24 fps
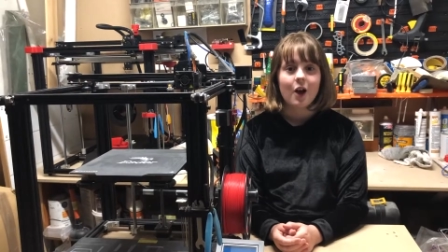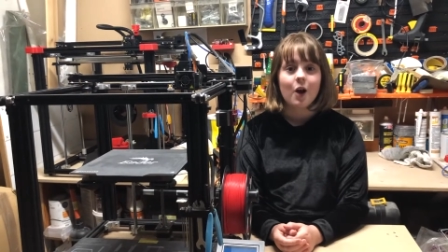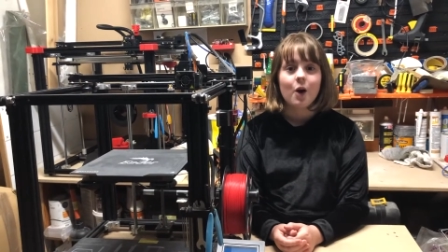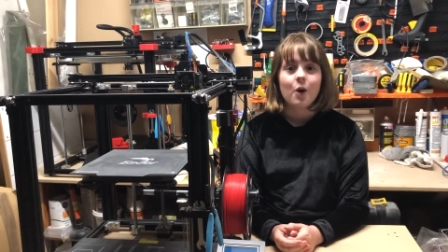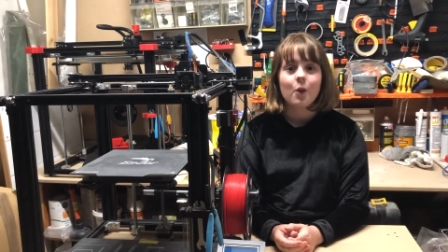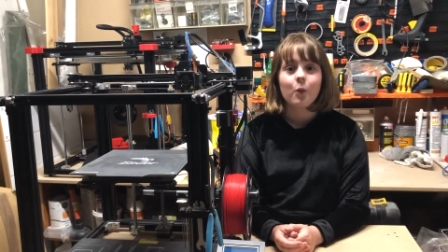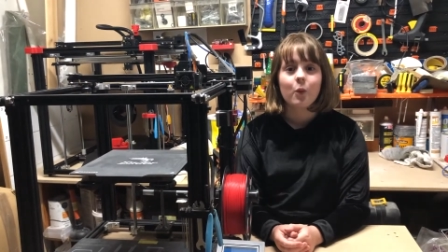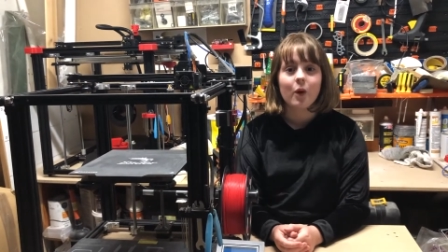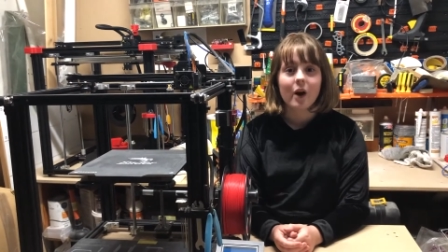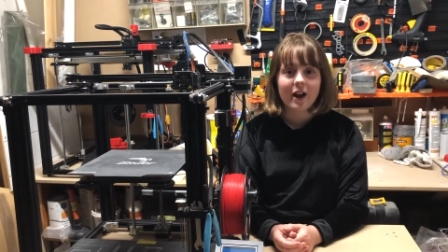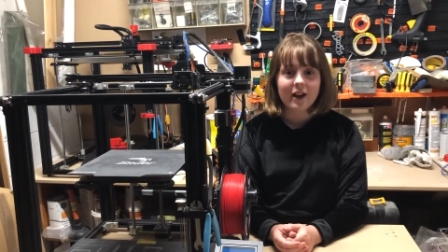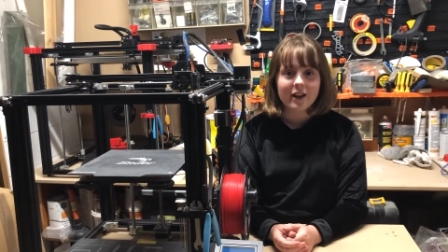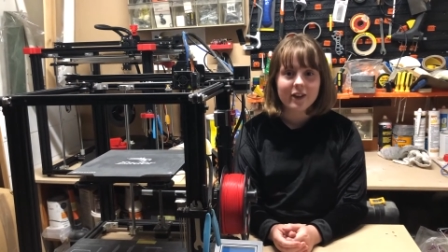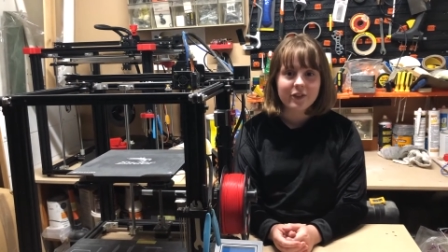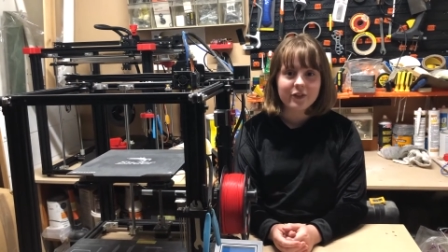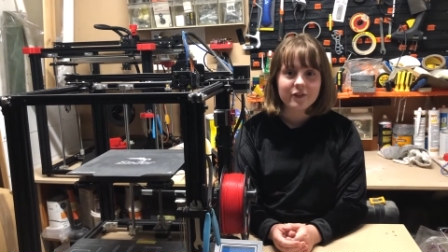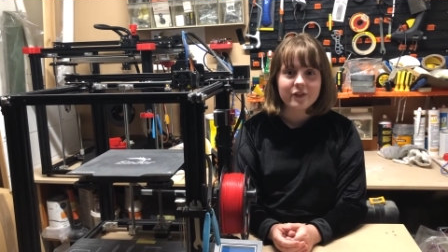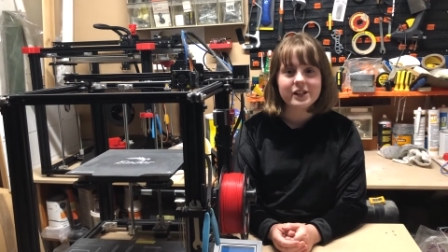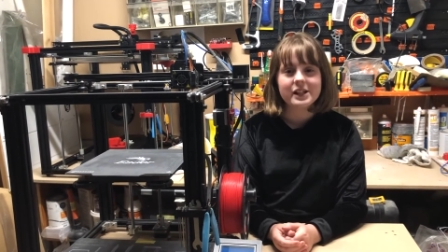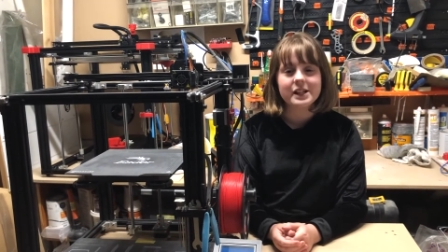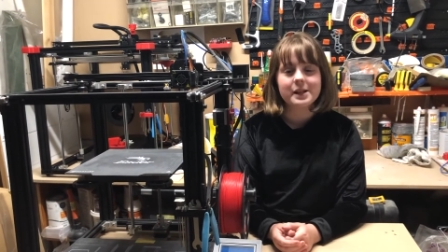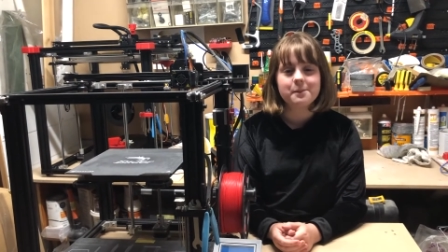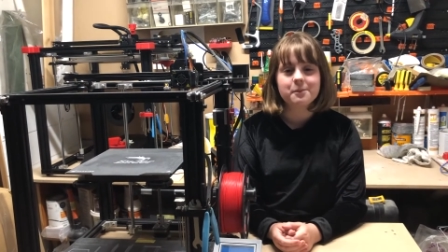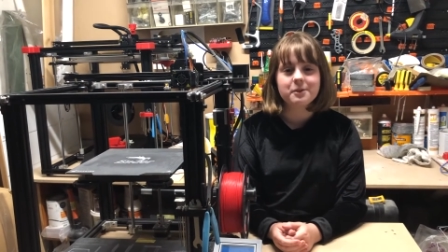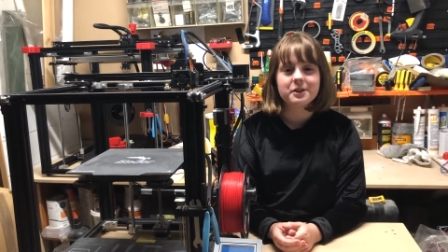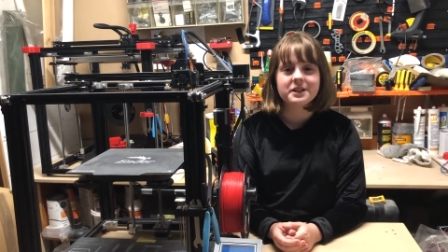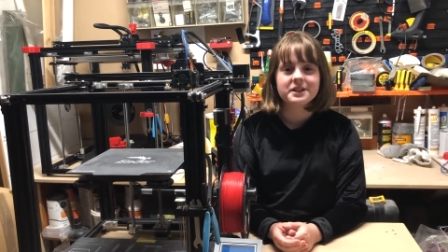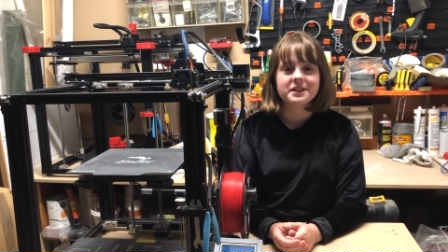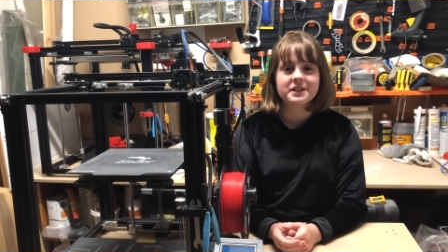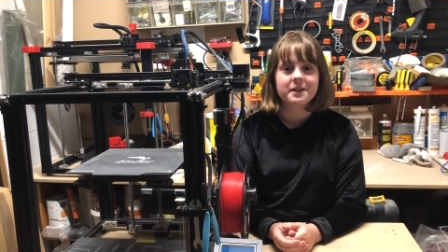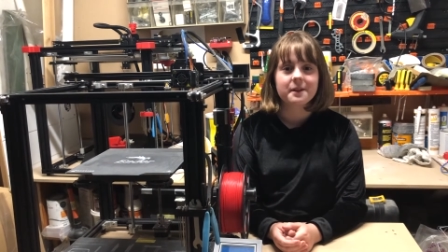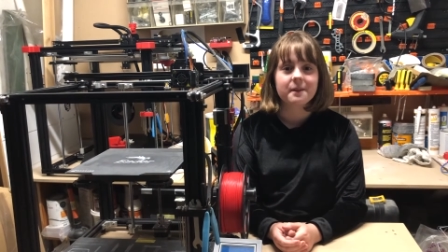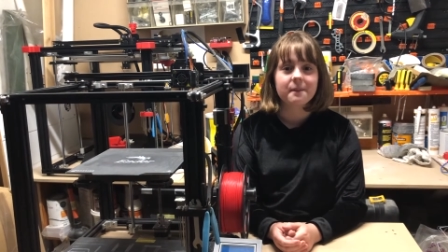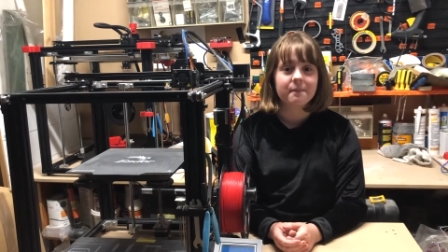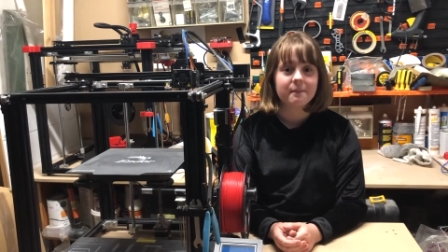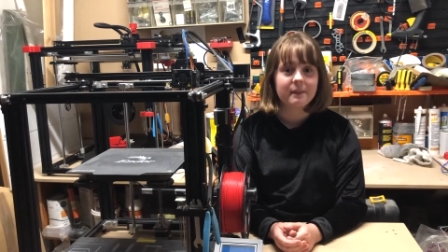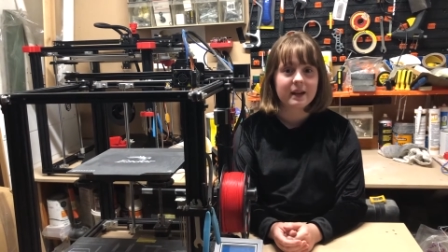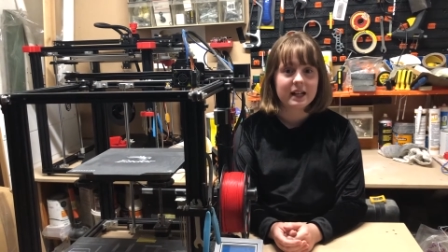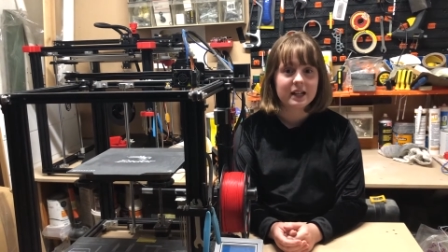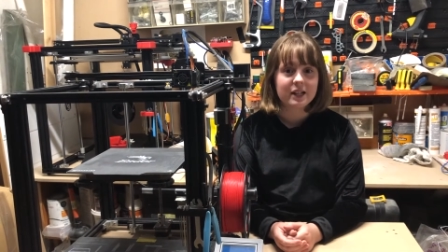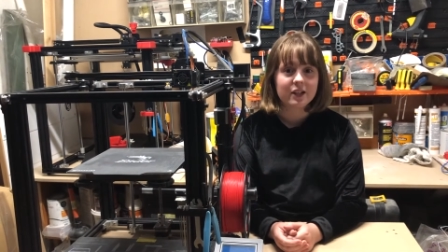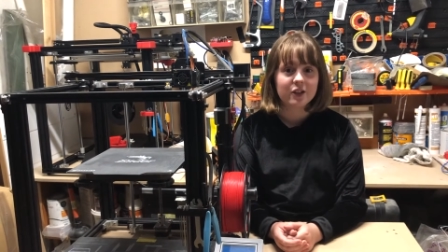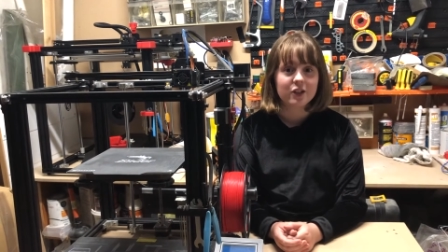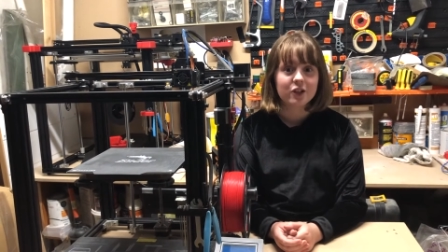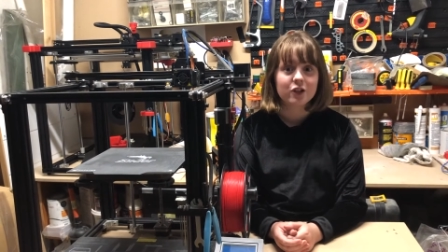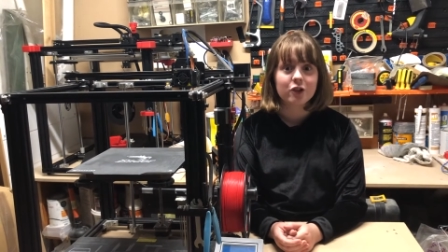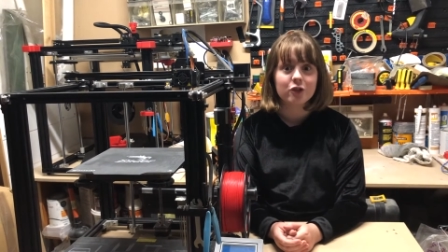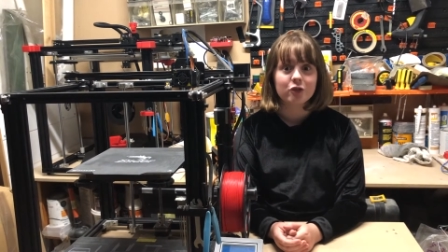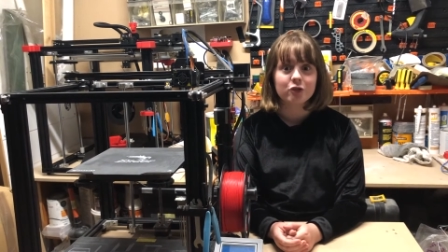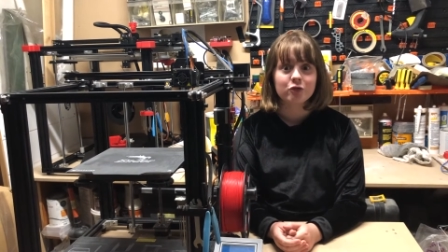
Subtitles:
While a 3D printer may look